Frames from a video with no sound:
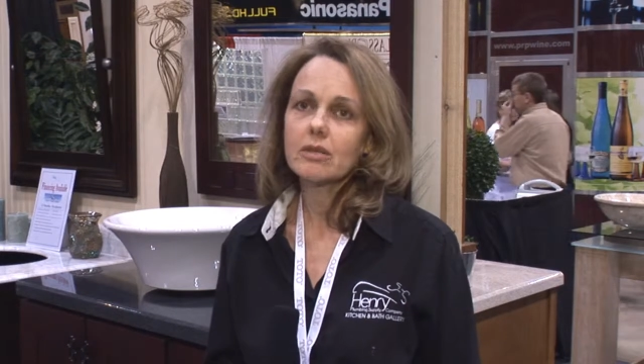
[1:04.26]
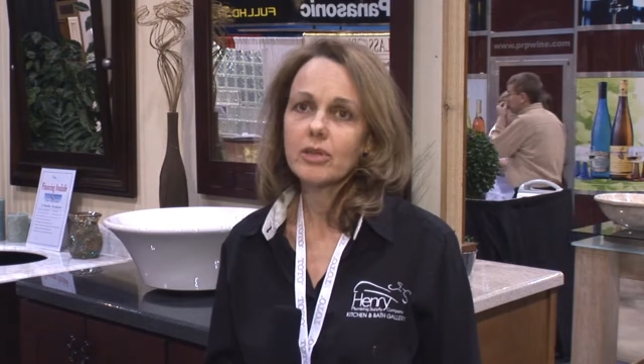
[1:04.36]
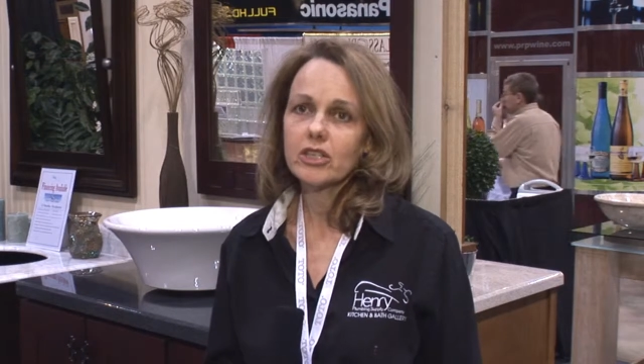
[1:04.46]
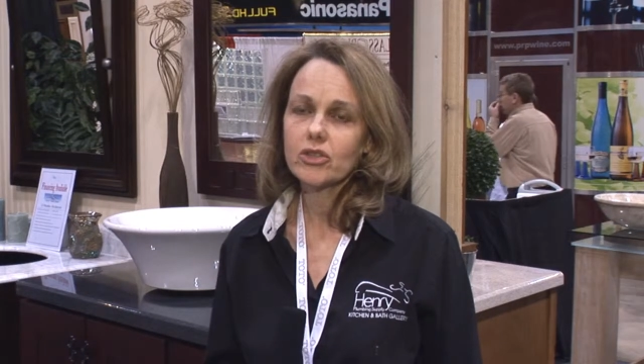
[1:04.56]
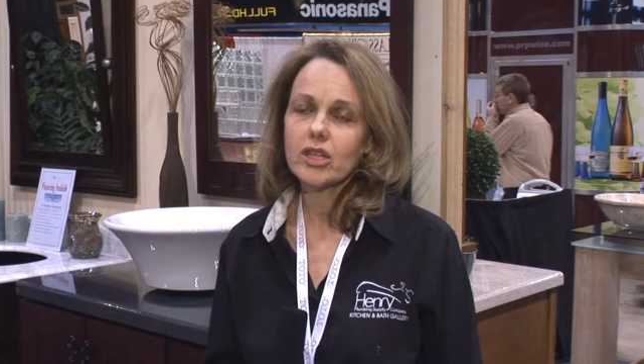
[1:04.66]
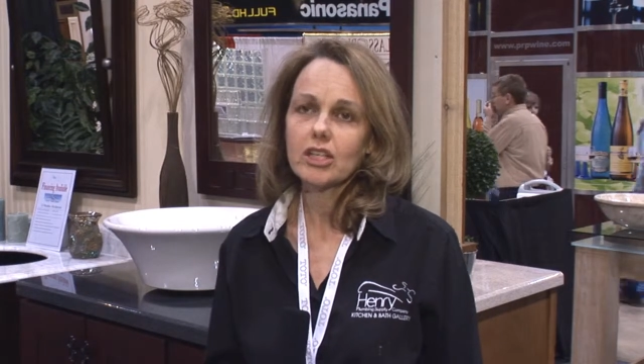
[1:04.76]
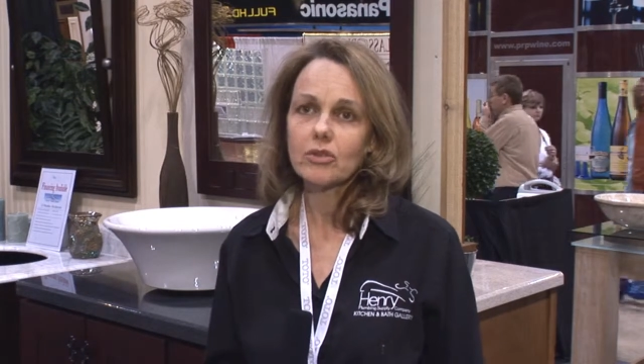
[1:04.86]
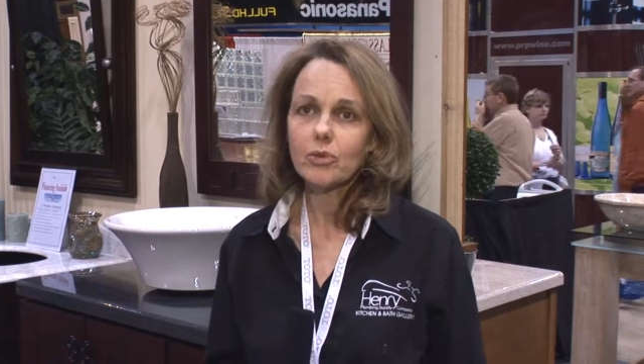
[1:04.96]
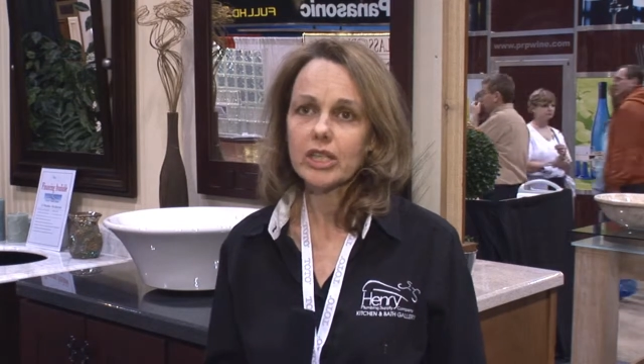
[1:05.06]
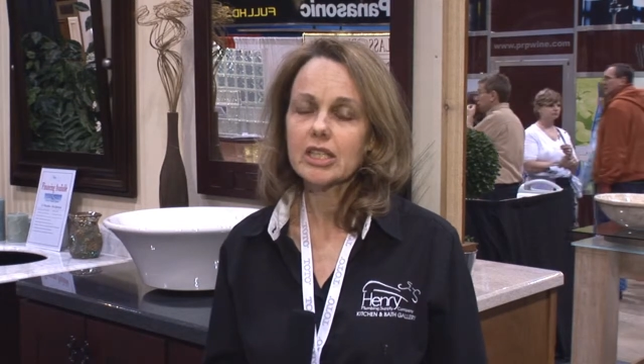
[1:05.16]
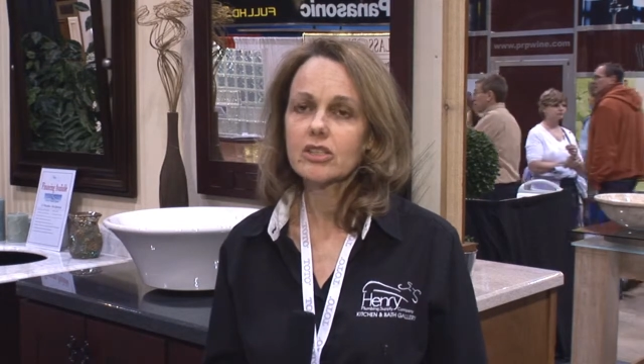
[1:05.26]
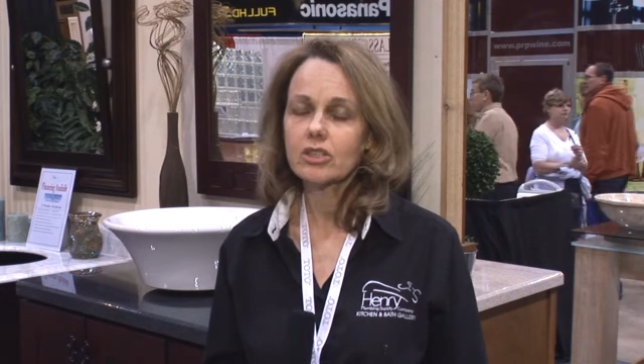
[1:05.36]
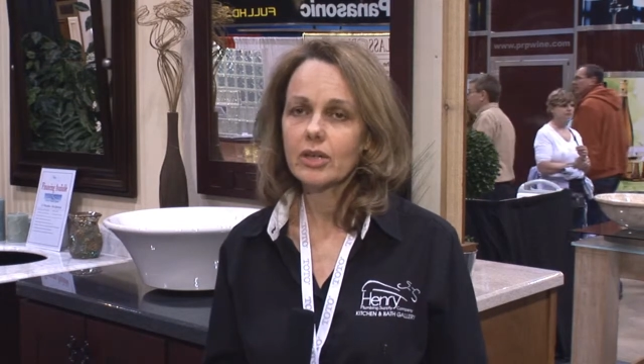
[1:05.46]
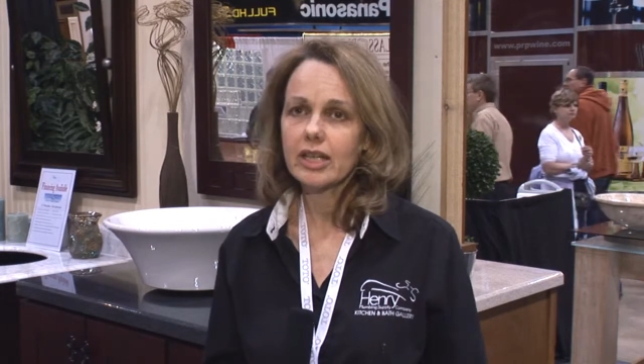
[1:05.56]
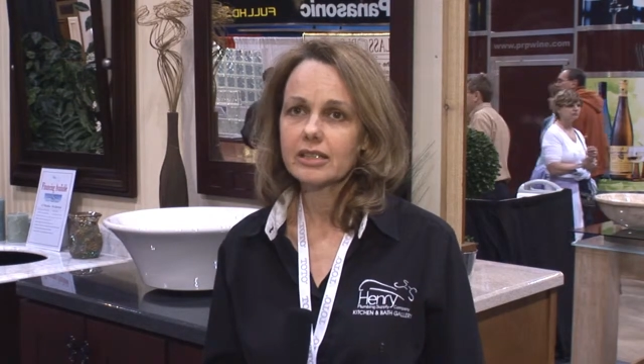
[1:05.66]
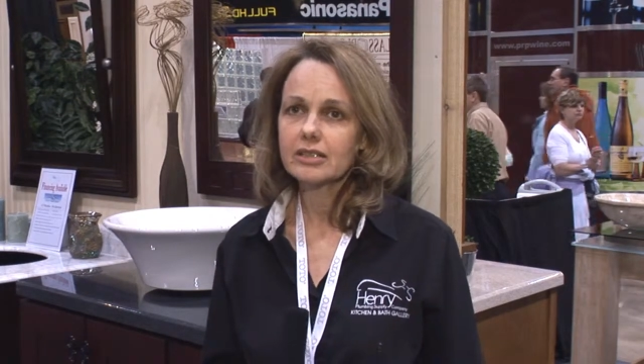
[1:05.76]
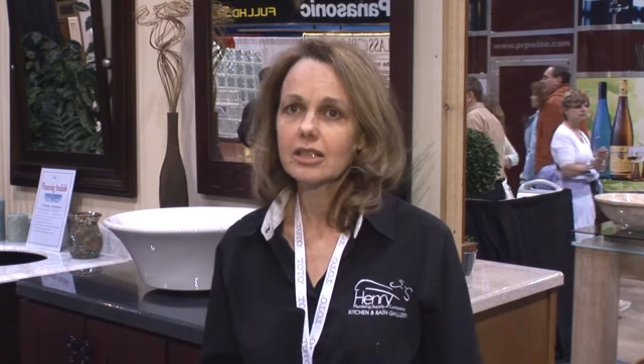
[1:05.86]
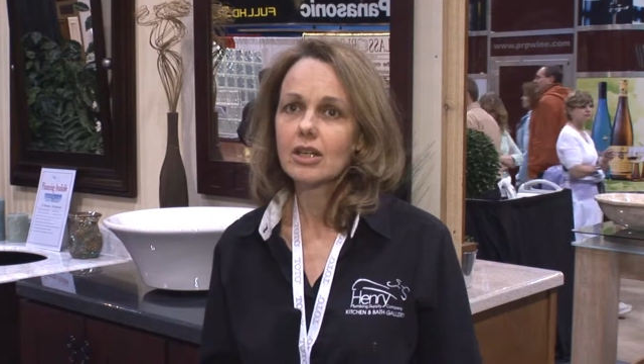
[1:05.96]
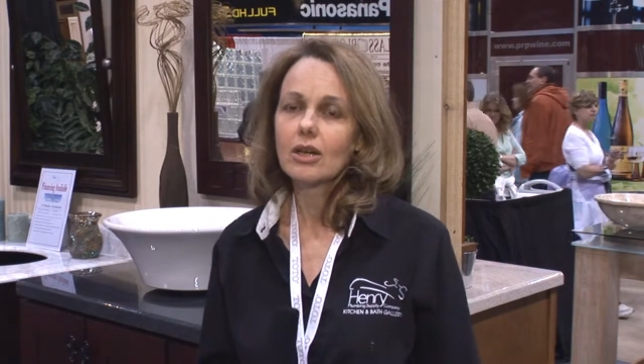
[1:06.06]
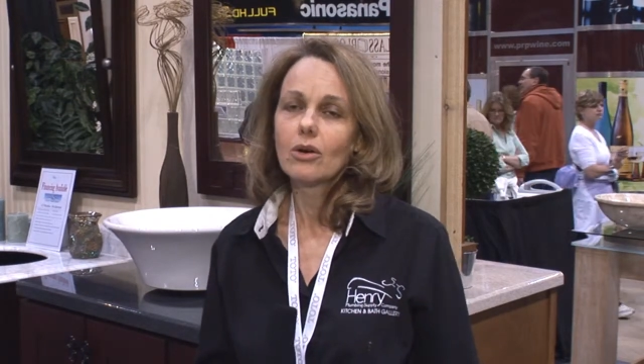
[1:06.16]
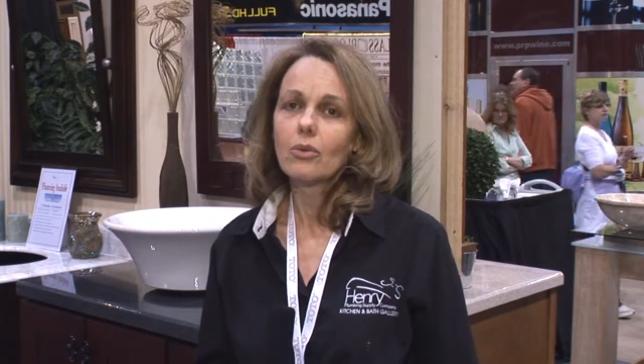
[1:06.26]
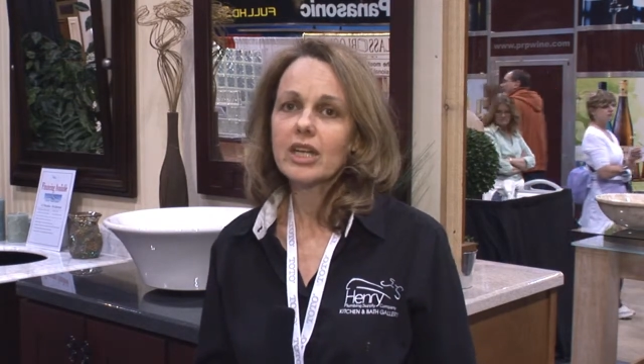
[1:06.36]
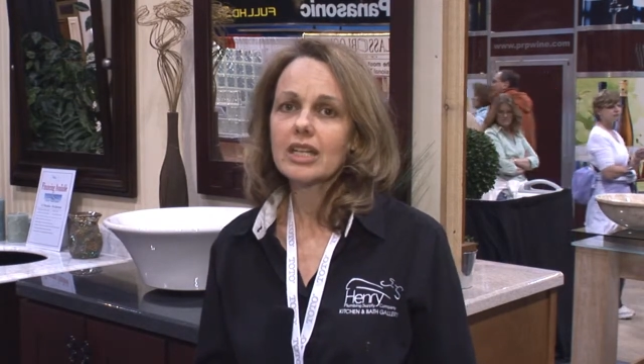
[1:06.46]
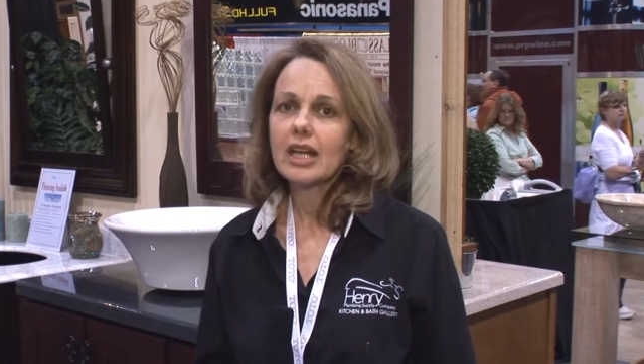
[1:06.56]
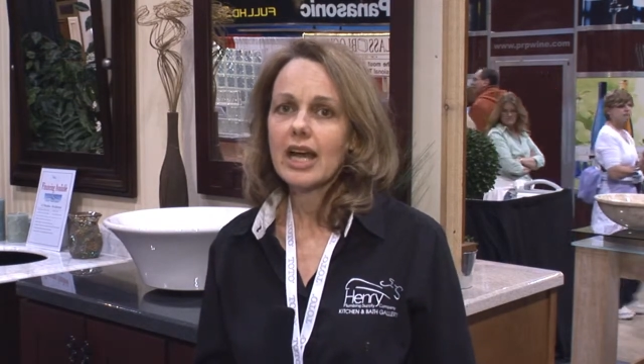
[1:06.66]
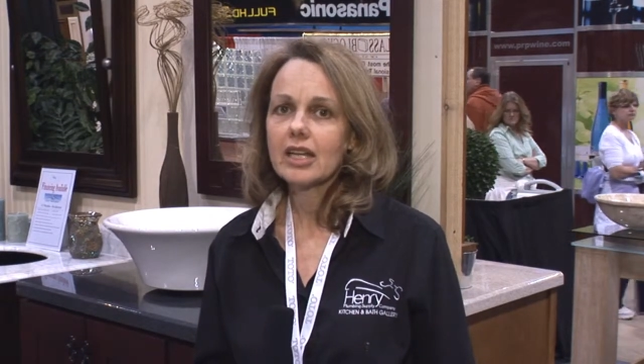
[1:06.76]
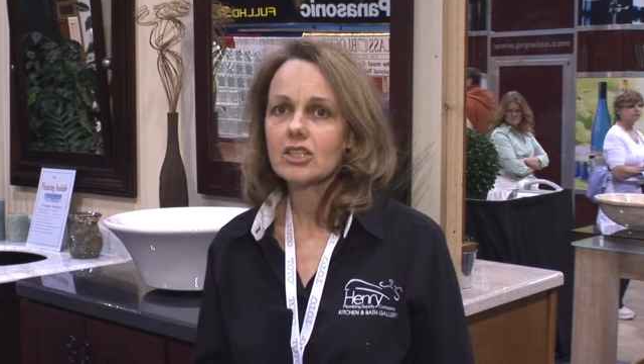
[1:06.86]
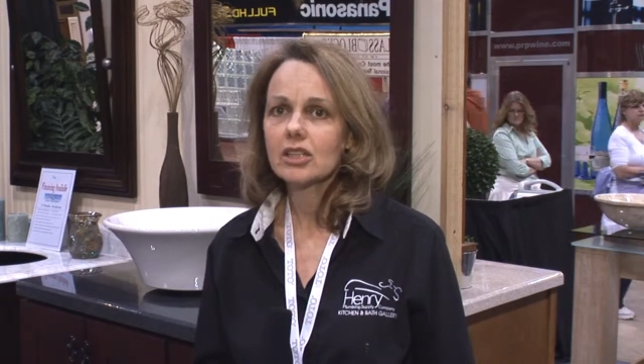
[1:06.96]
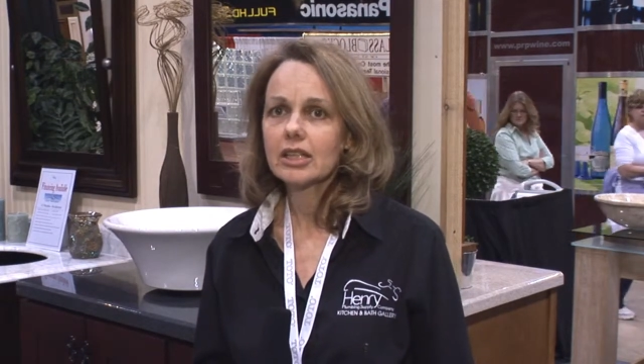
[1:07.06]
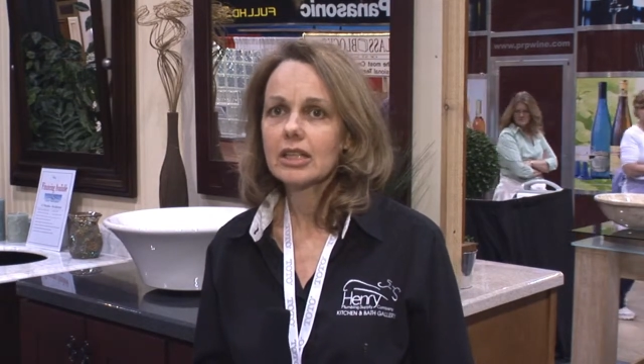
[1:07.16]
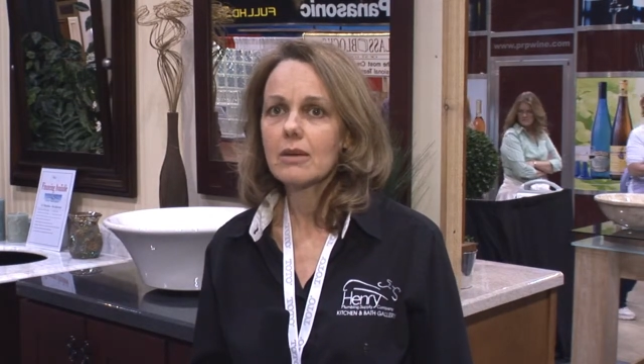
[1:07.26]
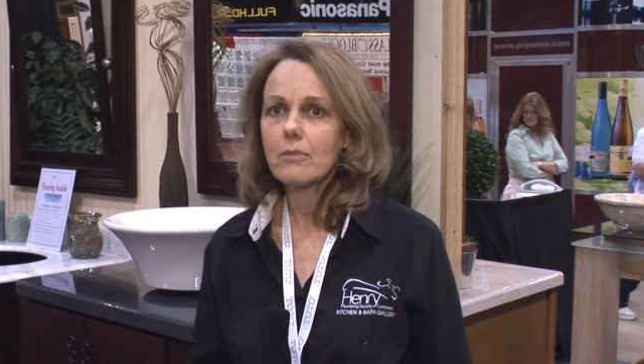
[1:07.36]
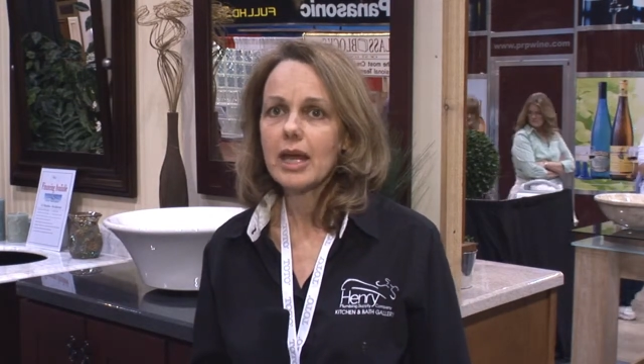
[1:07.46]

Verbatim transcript: any picture that you bring into us, we can actually